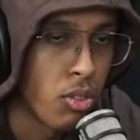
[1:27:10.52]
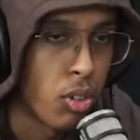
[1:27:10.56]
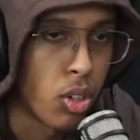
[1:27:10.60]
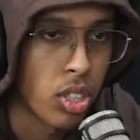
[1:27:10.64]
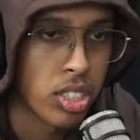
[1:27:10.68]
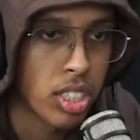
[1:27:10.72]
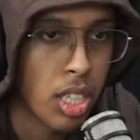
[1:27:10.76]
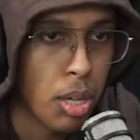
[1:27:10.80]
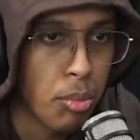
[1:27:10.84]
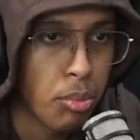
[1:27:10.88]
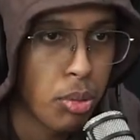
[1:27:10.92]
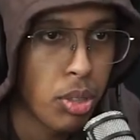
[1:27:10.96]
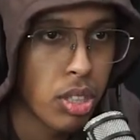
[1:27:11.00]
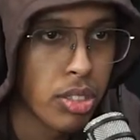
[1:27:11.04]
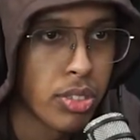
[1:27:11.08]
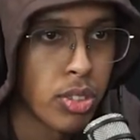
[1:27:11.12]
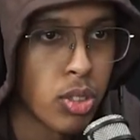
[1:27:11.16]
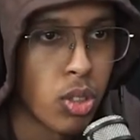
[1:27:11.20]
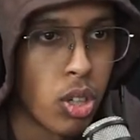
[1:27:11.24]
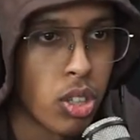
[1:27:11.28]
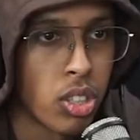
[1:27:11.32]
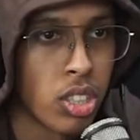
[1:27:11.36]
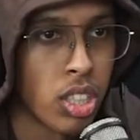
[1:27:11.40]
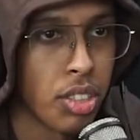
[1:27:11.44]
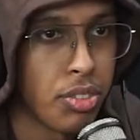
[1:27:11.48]
For example, if you
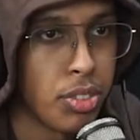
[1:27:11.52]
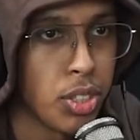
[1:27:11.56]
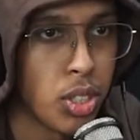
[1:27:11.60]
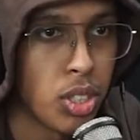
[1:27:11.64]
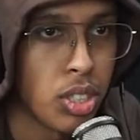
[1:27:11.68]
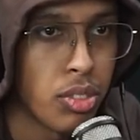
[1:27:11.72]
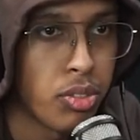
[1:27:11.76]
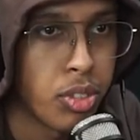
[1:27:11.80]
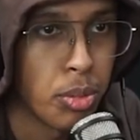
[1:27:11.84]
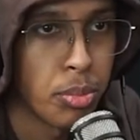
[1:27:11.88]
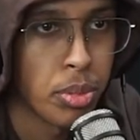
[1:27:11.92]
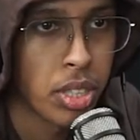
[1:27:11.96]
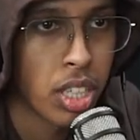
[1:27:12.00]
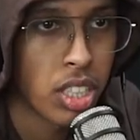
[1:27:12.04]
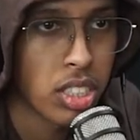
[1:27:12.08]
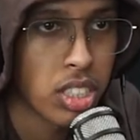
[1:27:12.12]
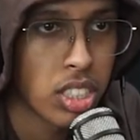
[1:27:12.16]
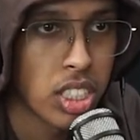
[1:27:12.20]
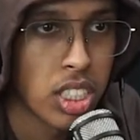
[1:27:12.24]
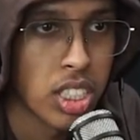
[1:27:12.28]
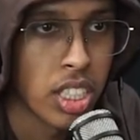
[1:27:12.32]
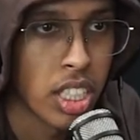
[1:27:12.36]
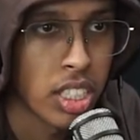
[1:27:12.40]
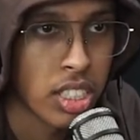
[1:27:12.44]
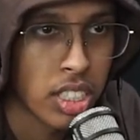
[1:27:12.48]
are a refugee from a country
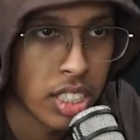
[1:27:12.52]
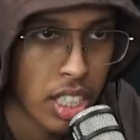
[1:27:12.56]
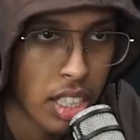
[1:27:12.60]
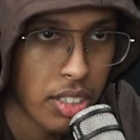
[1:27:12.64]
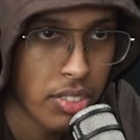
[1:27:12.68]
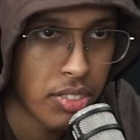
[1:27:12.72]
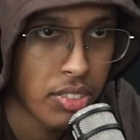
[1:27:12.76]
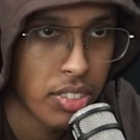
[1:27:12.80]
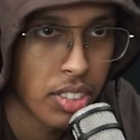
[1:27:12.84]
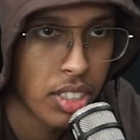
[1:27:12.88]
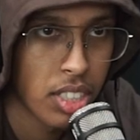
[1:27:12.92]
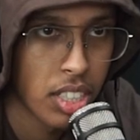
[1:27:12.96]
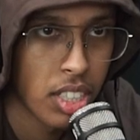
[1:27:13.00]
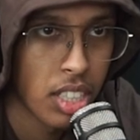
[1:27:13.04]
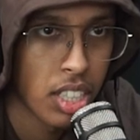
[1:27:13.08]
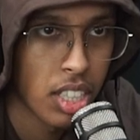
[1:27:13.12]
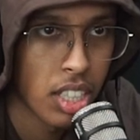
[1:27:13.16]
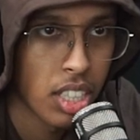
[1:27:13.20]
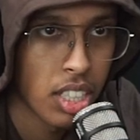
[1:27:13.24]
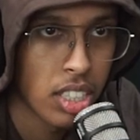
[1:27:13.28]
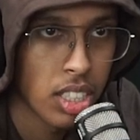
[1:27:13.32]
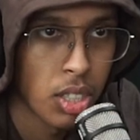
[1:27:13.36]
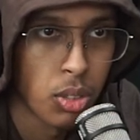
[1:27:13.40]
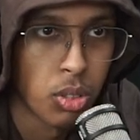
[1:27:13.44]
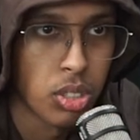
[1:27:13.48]
that's safe,
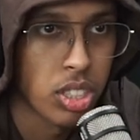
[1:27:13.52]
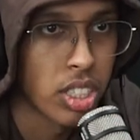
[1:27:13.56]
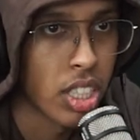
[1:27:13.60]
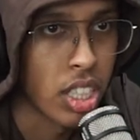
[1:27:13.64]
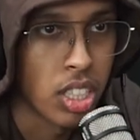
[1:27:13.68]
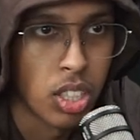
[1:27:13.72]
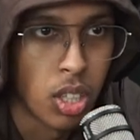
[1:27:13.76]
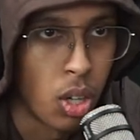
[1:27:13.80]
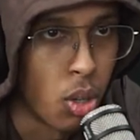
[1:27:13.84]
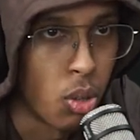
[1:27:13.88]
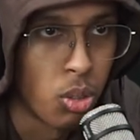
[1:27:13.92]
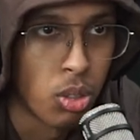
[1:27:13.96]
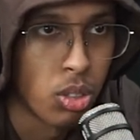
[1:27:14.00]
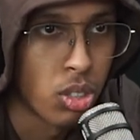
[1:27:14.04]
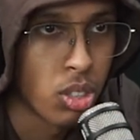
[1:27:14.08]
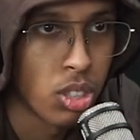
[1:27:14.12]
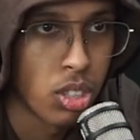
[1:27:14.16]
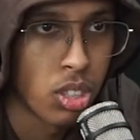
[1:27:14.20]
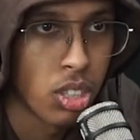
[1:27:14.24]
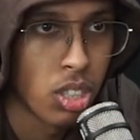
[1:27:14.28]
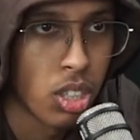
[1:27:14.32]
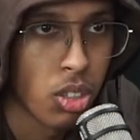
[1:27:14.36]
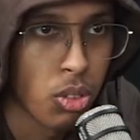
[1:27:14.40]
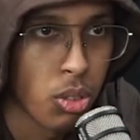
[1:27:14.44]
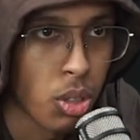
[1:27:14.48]
they will say no.
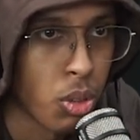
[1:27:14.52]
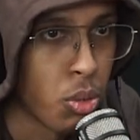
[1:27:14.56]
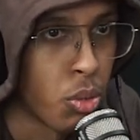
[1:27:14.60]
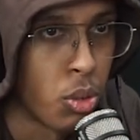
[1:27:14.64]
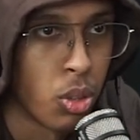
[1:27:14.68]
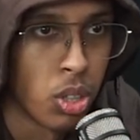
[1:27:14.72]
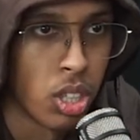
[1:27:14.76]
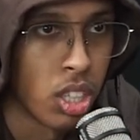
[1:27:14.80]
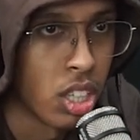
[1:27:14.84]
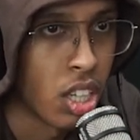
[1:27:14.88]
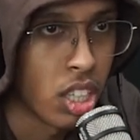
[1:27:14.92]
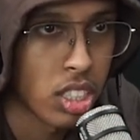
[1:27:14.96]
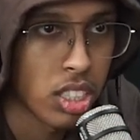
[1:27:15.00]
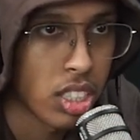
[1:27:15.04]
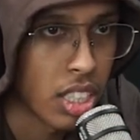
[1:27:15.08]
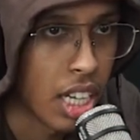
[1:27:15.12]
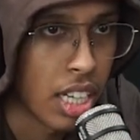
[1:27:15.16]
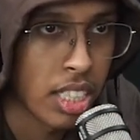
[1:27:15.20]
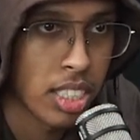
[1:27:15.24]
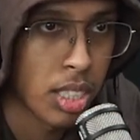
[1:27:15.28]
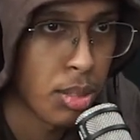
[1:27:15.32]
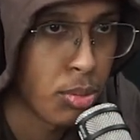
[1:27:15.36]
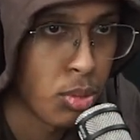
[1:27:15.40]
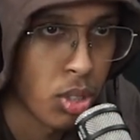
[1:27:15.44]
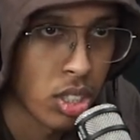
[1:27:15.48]
We will not
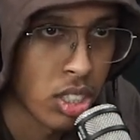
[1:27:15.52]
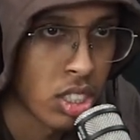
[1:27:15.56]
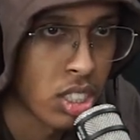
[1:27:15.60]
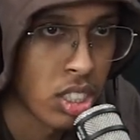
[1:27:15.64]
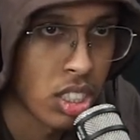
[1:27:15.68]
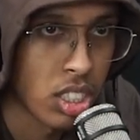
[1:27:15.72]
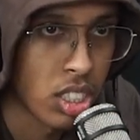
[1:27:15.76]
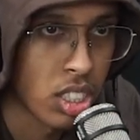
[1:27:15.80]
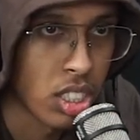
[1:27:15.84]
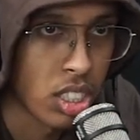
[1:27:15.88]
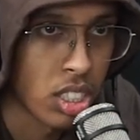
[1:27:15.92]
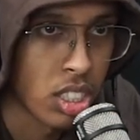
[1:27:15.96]
accept you as a citizen.